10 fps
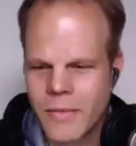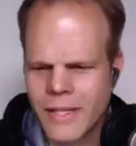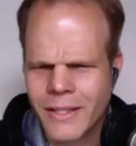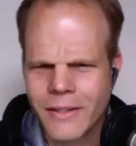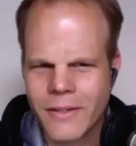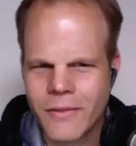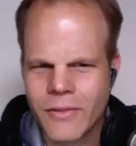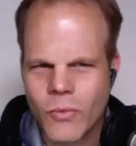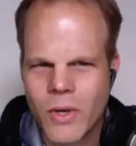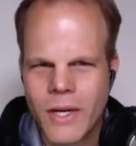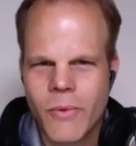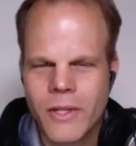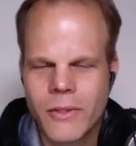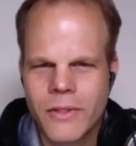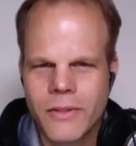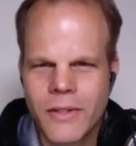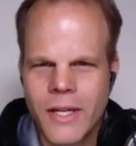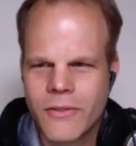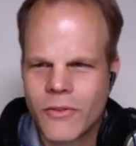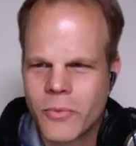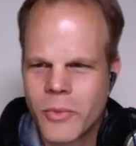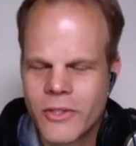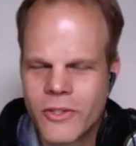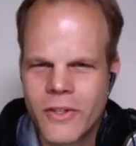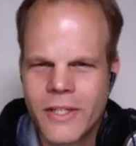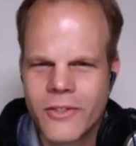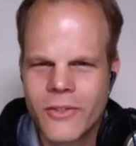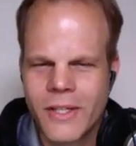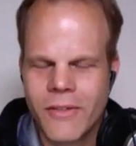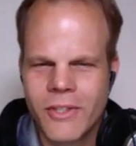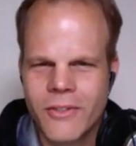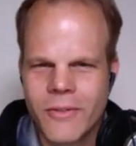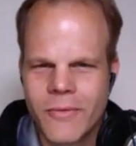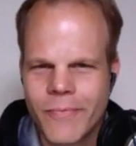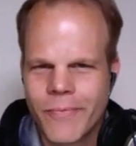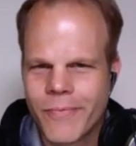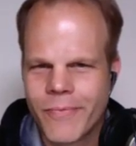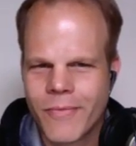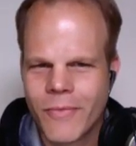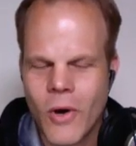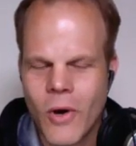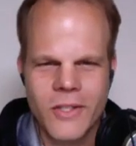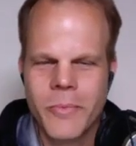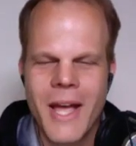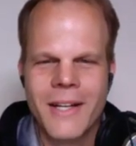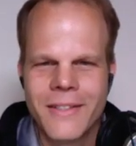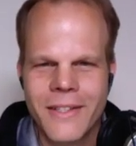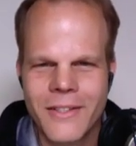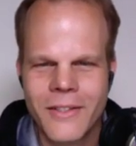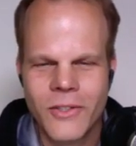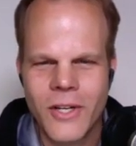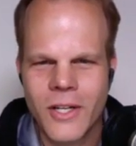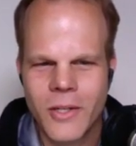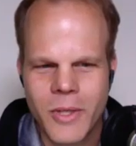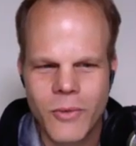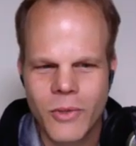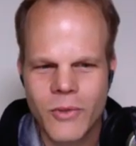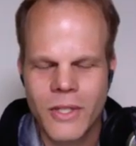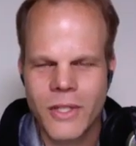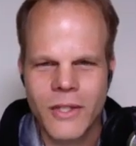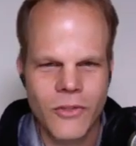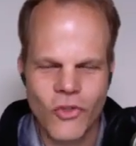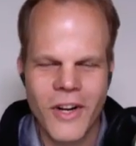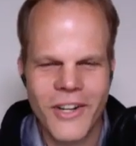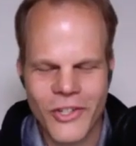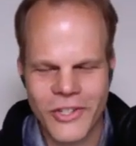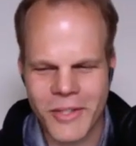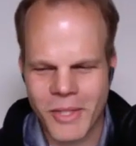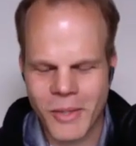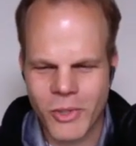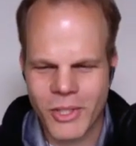think the one I watched, the guys are from Australia, so they have these awesome accents, and they're talking about using it in a truck or something. But